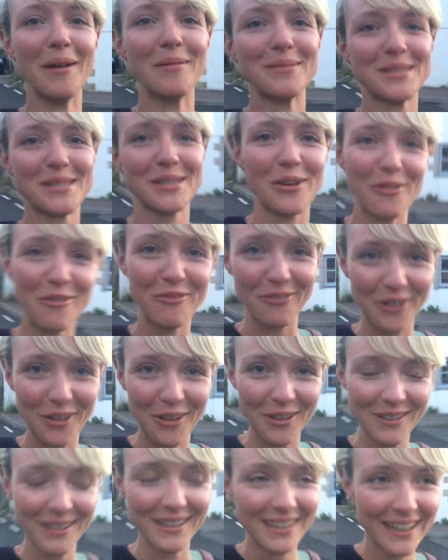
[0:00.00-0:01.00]
so
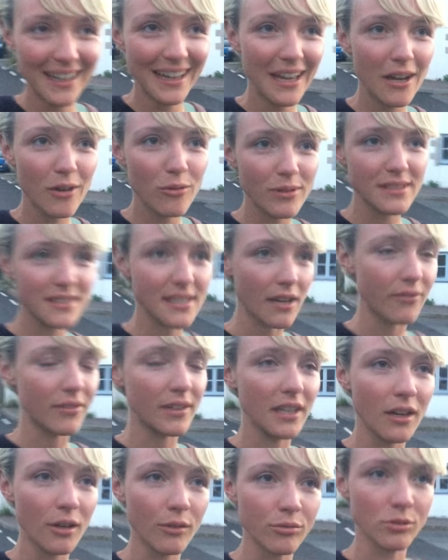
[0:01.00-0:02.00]
full. We
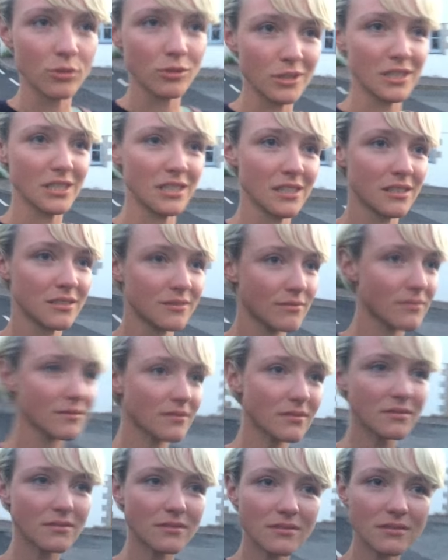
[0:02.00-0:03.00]
definitely overordered.
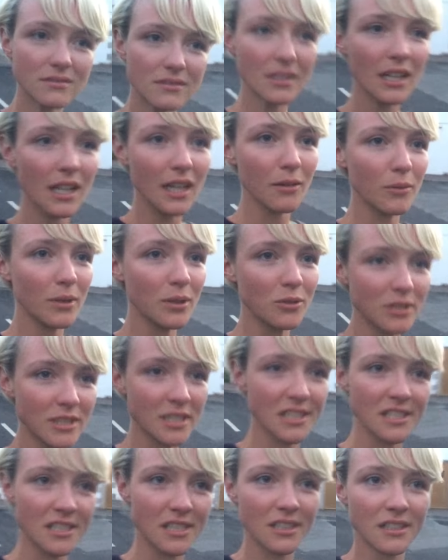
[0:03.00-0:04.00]
Like, we
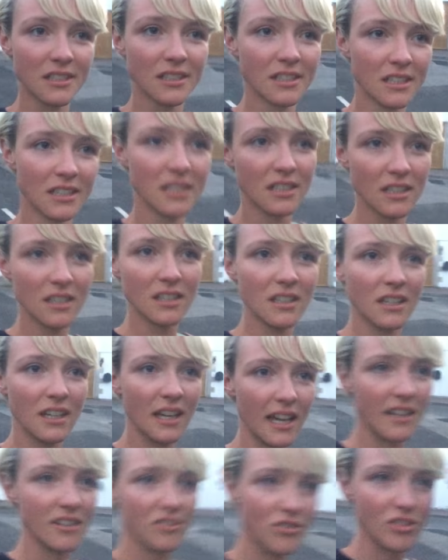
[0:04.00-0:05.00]
ordered
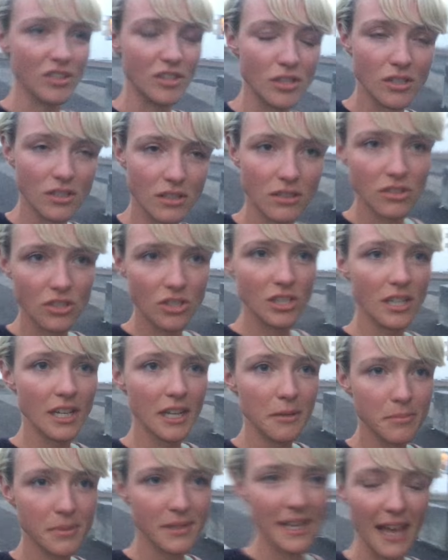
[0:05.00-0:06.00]
extra
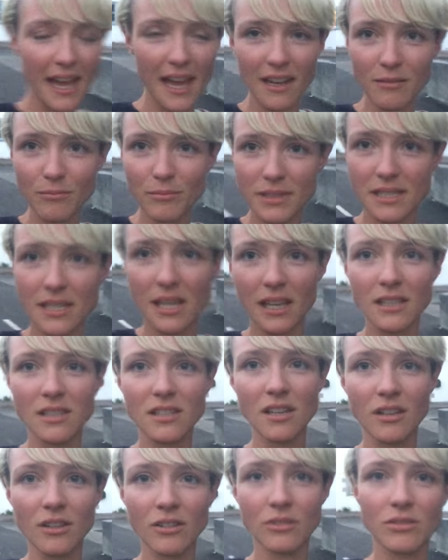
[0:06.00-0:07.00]
chips and
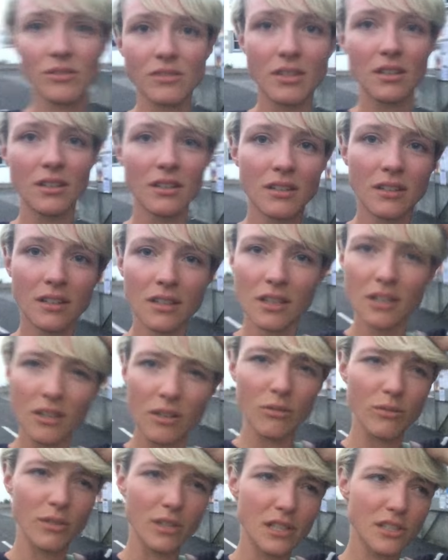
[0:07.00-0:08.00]
potatoes,
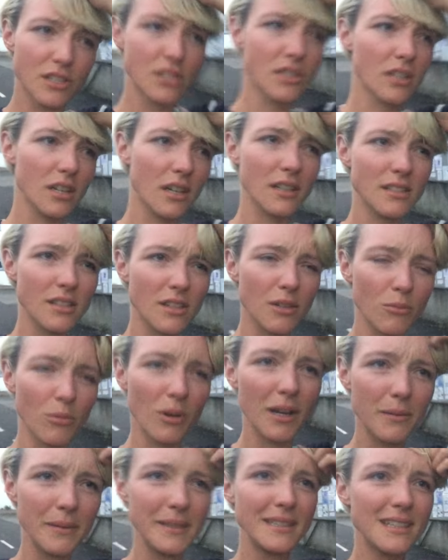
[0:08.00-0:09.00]
which I don't know
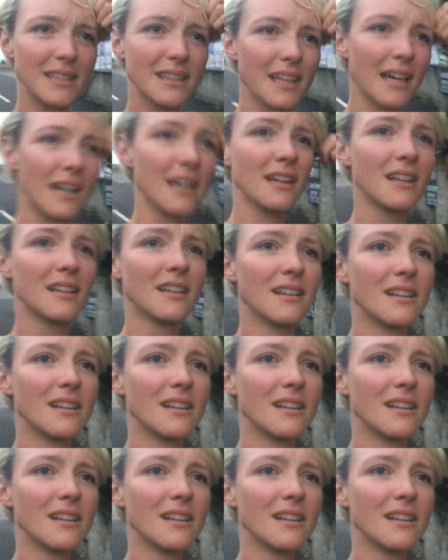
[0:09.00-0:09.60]
why we did that.